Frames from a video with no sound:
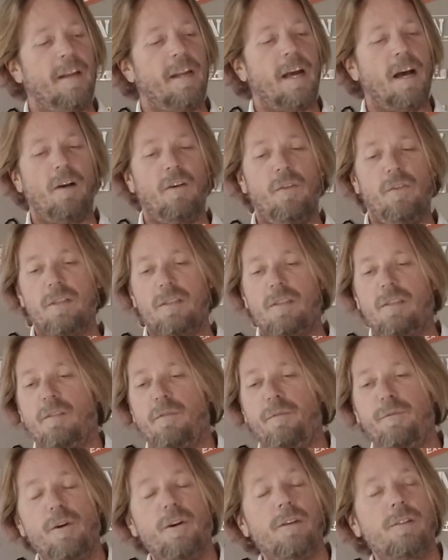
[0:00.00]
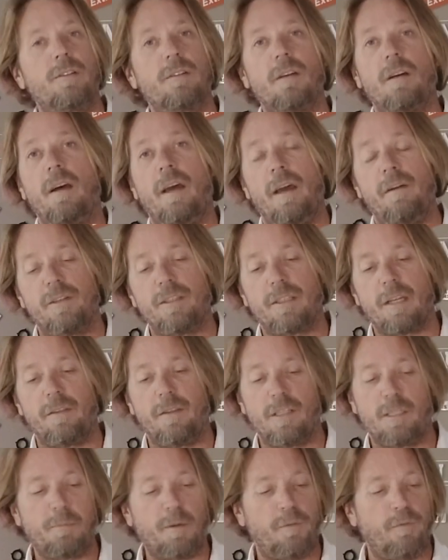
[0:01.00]
Now, this is a first. I haven't
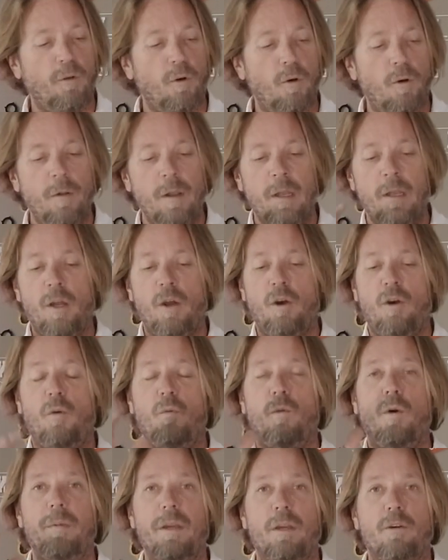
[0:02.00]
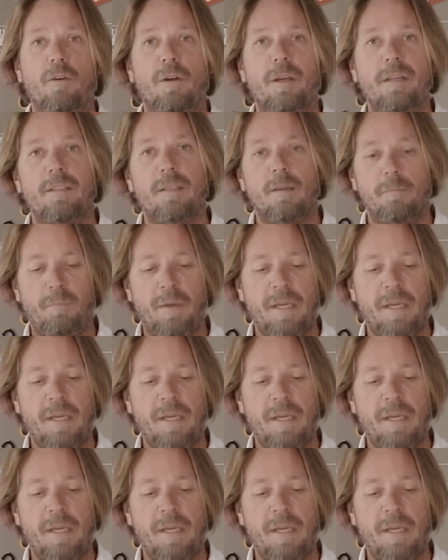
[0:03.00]
done this before. We'll be cooking some